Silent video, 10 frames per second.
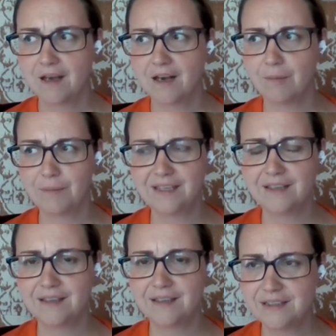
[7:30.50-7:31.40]
Um, but it,
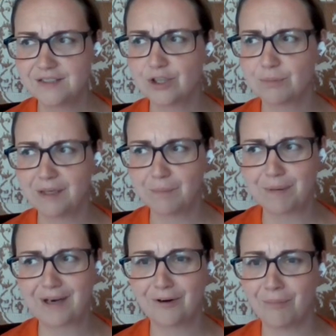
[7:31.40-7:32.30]
it took me
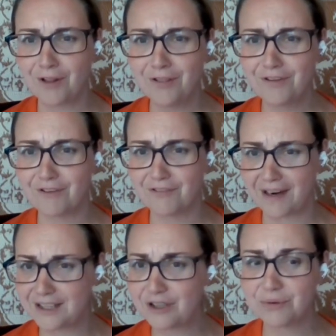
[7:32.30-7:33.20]
about a month to
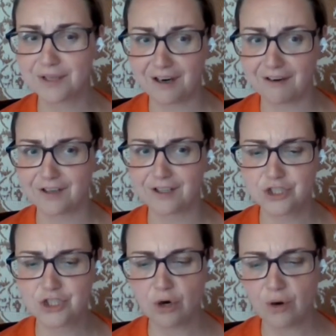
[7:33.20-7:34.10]
finally recover.
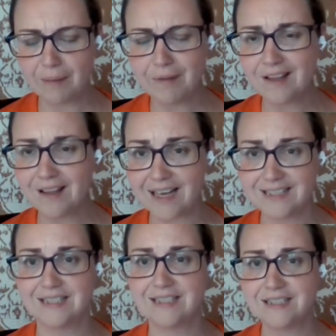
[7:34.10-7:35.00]
So I'm a little
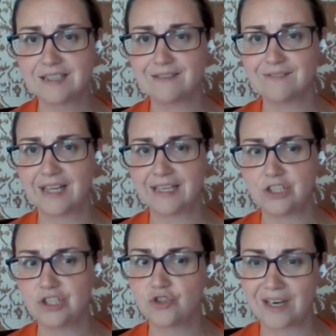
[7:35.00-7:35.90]
hesitant of like
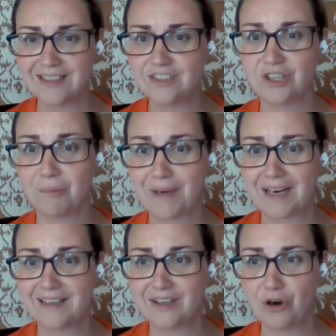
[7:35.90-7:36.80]
just trying to jump
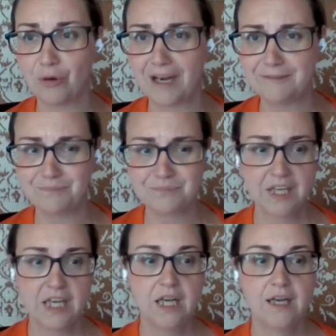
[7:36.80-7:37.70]
back into O M A D.
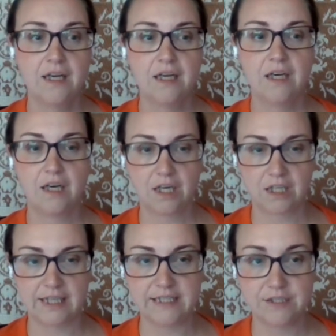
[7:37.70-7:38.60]
All
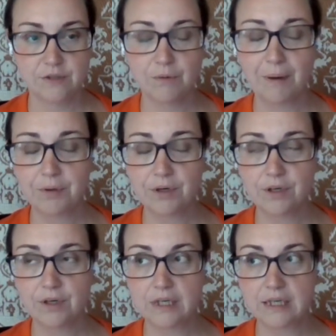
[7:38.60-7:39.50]
right.
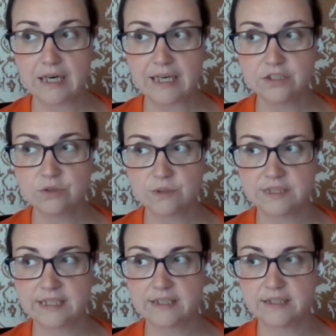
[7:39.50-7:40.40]
Remember, I just want to
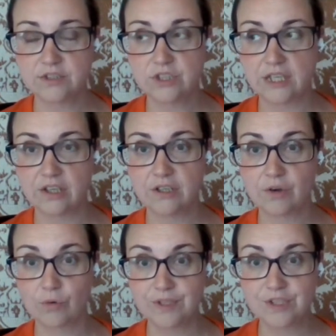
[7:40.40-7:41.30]
say that this channel
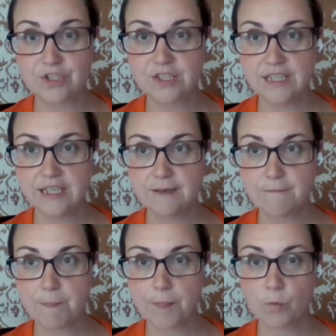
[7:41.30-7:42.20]
originally
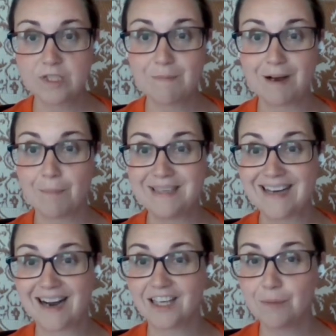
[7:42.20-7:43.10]
was about me
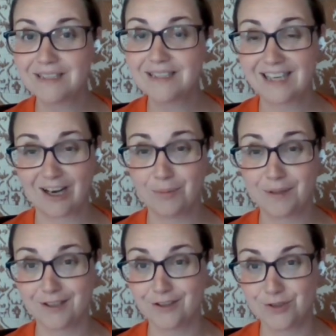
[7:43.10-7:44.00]
documenting how I'm
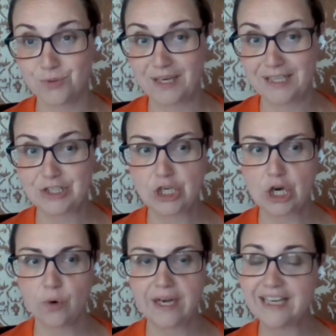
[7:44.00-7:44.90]
going to lose weight.
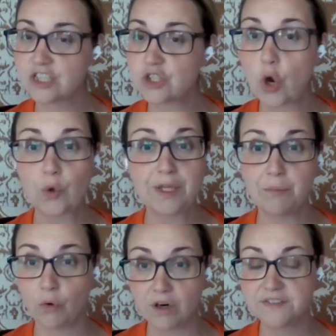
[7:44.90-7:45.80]
So it's totally
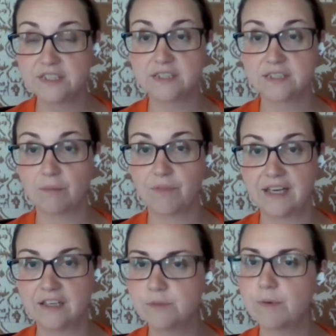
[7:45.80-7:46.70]
morphed into something
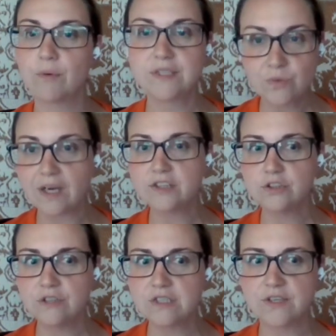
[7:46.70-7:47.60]
else. But once in a while, I'll
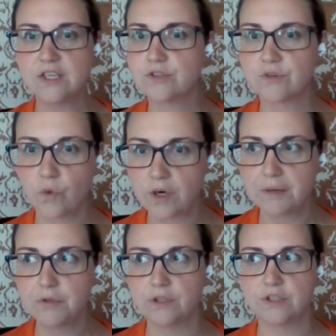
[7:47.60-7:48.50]
do these videos of what
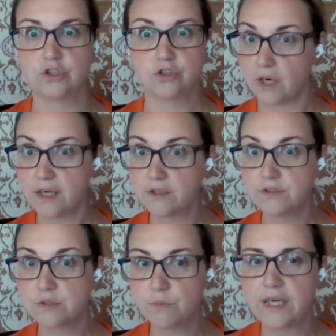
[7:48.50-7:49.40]
I'm doing to try to
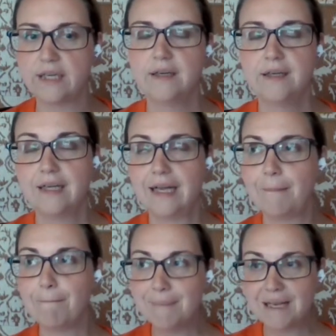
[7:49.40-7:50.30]
lose some weight.
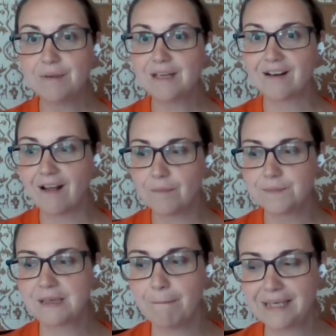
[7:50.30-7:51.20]
And maybe it'll help
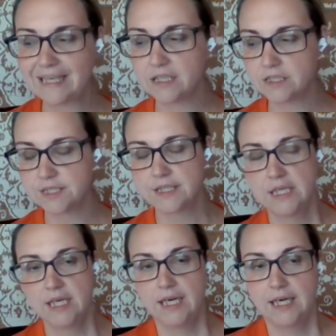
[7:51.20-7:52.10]
somebody else.
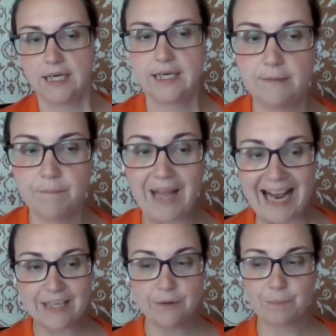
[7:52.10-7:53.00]
Um,
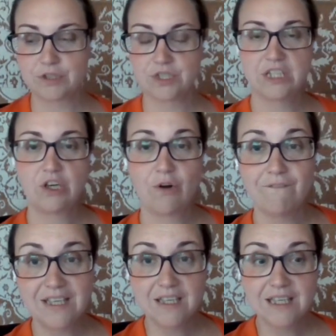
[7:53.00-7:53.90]
I
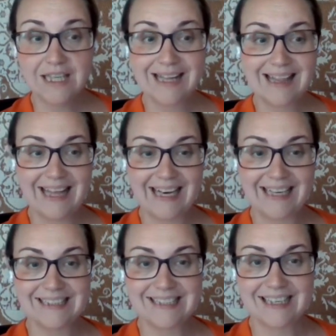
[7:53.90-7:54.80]

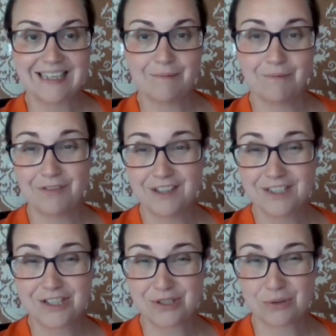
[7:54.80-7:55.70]
personally don't feel
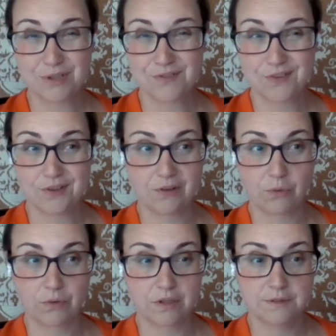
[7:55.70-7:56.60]
that um,
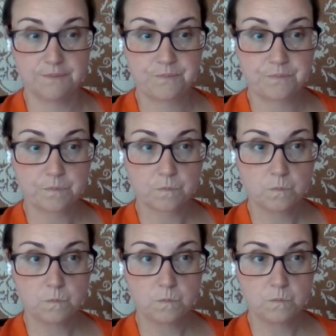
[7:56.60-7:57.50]
fish is the worst food
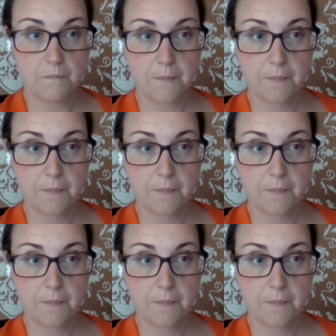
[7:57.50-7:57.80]
in the world.